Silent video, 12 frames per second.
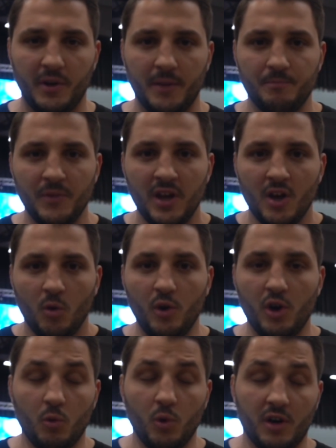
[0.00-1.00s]
But
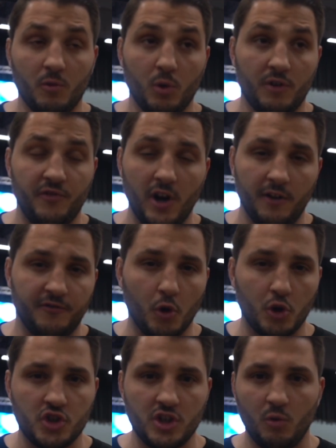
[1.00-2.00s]
we're very
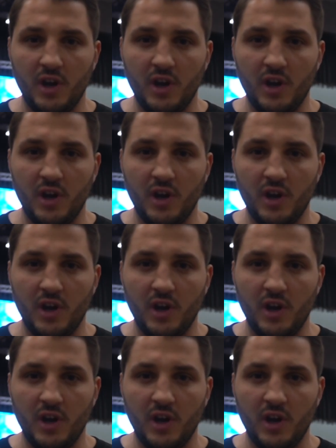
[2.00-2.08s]
fortunate.